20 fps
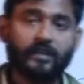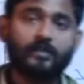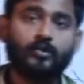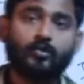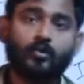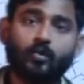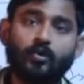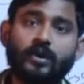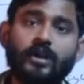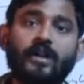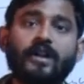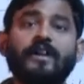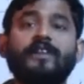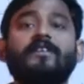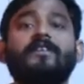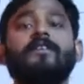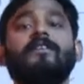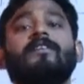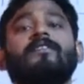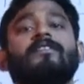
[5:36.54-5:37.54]
the total
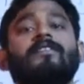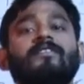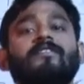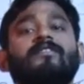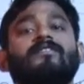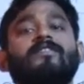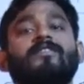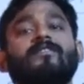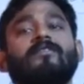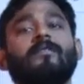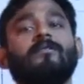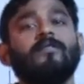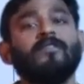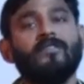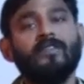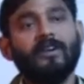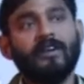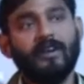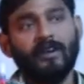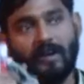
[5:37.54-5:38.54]
internal resistance of the
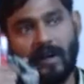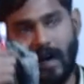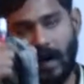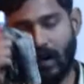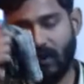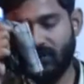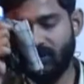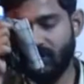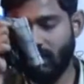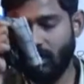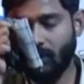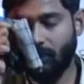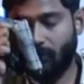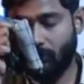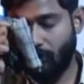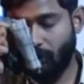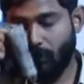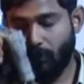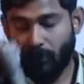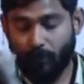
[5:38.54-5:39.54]
circuit has a
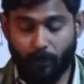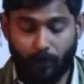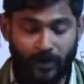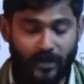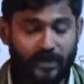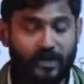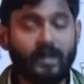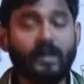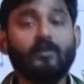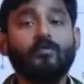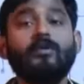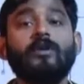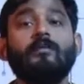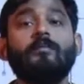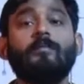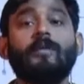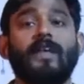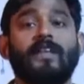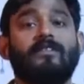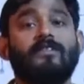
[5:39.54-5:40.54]
particular
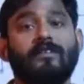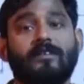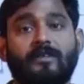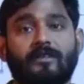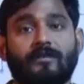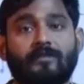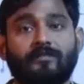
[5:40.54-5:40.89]
method.